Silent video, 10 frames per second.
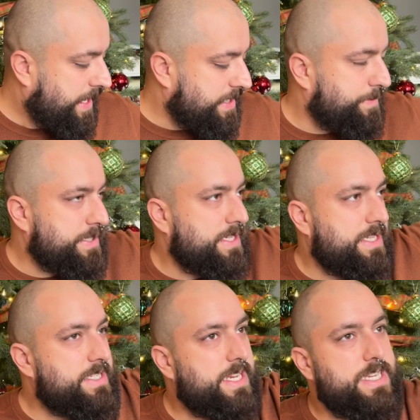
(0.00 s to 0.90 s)
especially
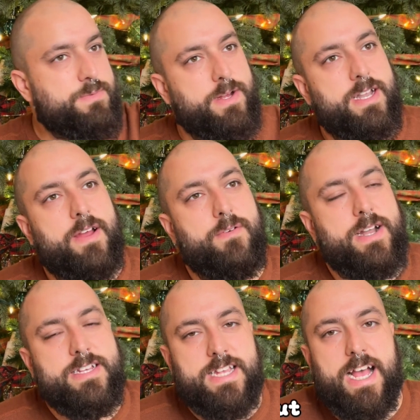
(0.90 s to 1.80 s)
these days when everyone
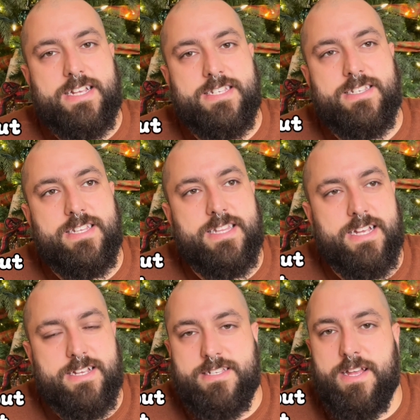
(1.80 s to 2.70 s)
has access to
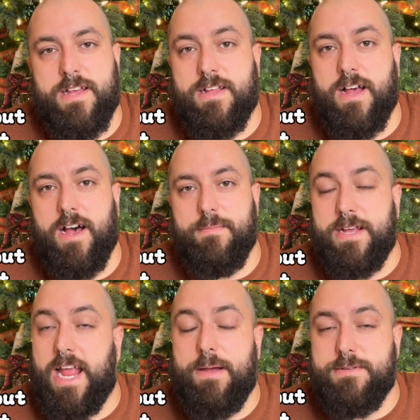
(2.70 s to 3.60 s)
things
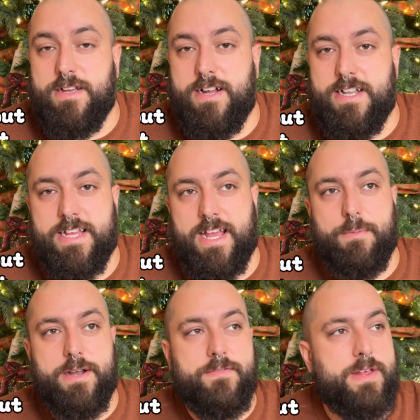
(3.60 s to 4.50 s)
like Amazon and can get
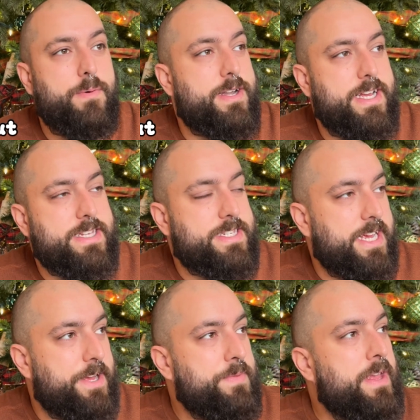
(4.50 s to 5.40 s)
whatever they want next day.